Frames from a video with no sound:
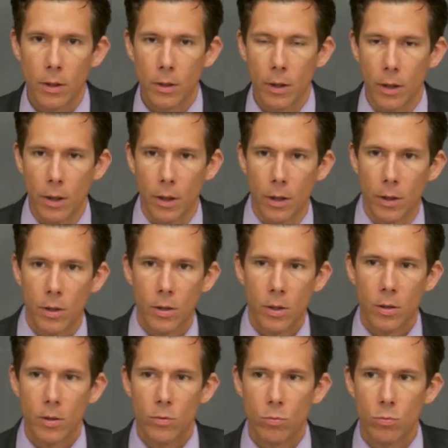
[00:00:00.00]
uh,
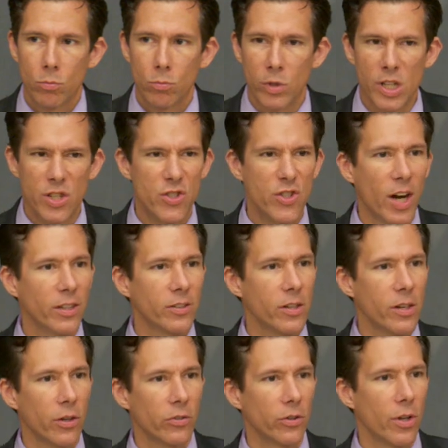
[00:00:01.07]
inducted
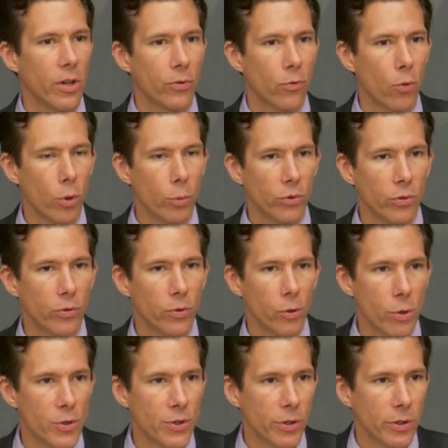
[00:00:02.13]
us into the forms of
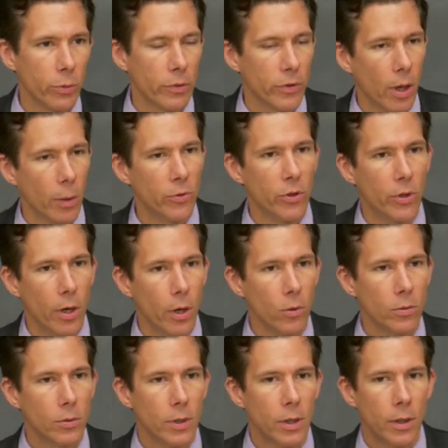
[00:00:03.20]
flourishing that we've come to know.
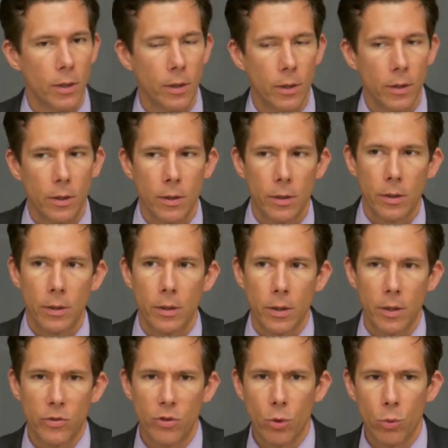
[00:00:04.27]

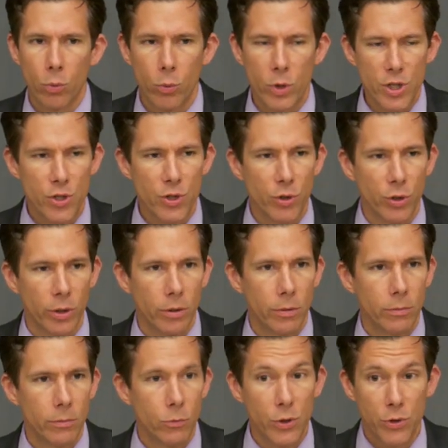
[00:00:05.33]
And so we should,
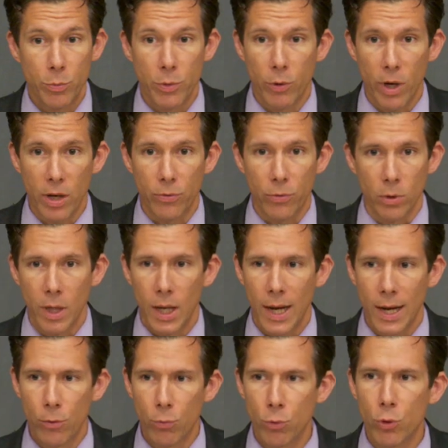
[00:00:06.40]
we should be grateful.
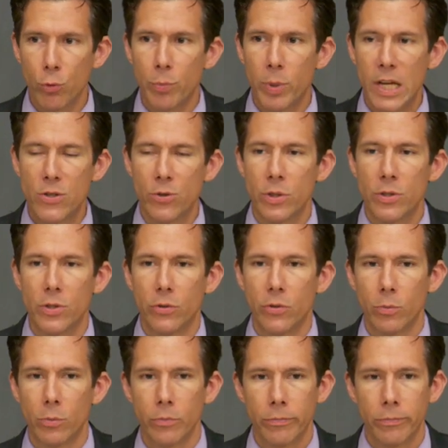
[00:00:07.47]
I root
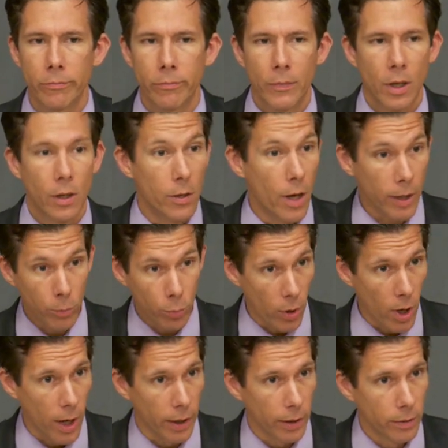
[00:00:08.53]
patriotism not in
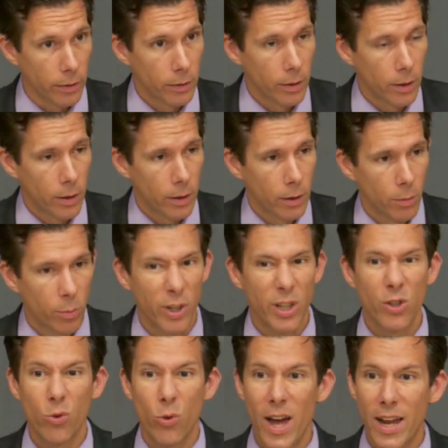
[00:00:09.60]
pride, but
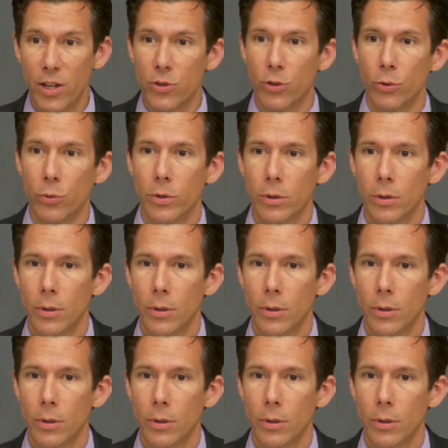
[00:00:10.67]
in gratitude.